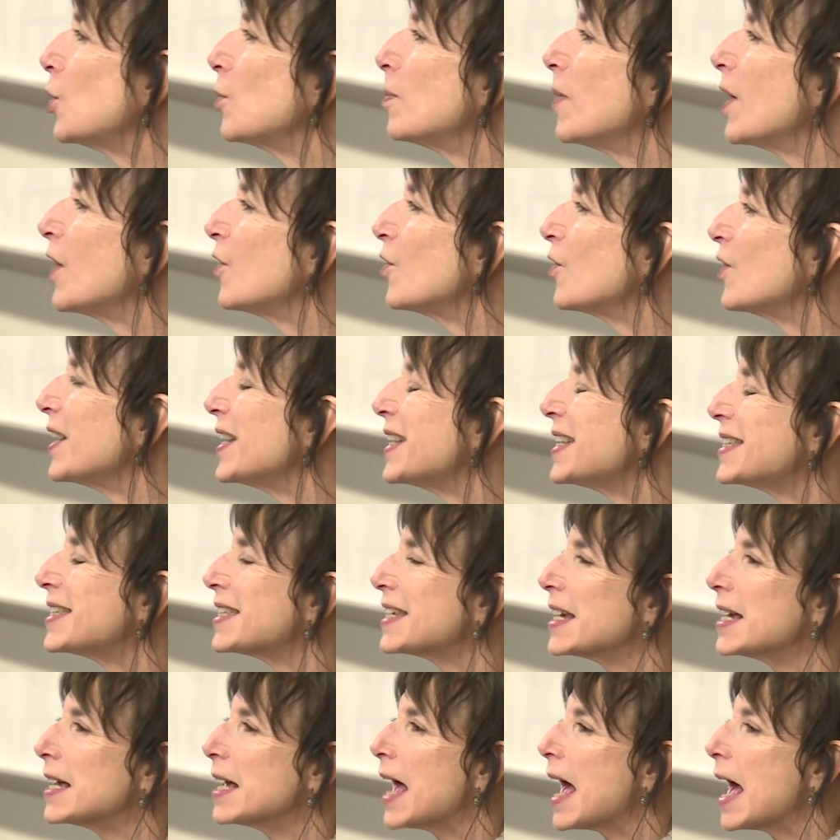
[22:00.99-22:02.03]
her mother
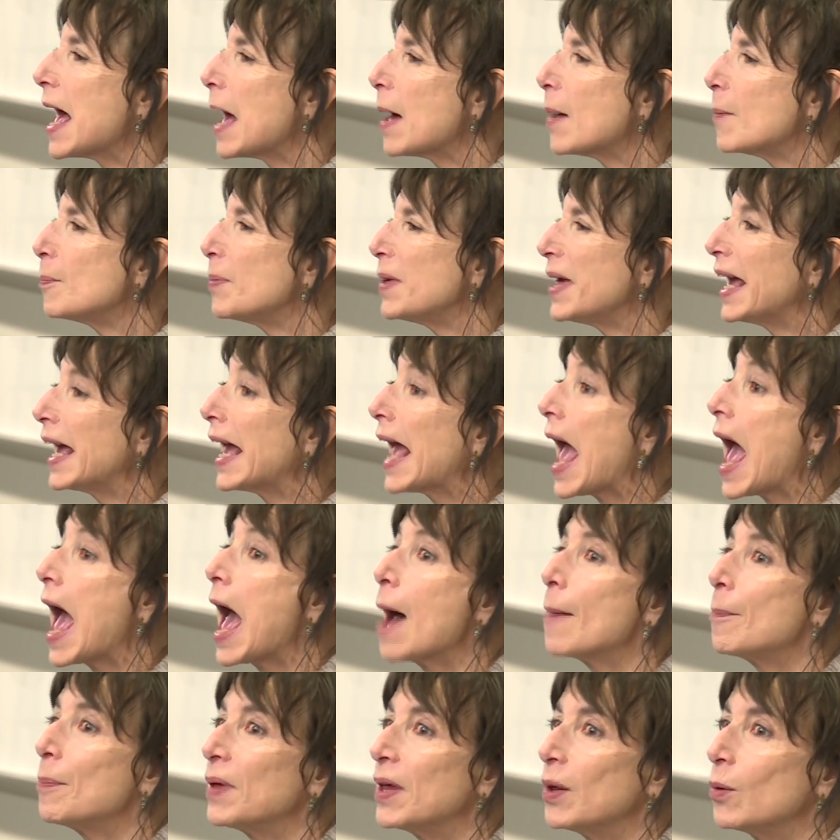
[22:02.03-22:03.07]
is being
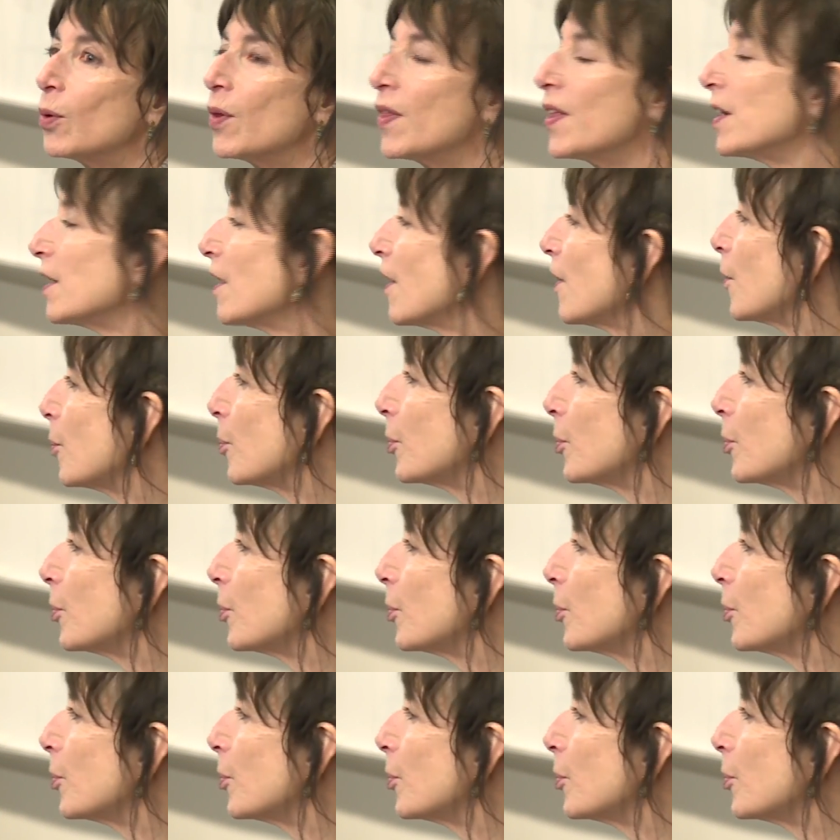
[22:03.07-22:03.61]
happy with another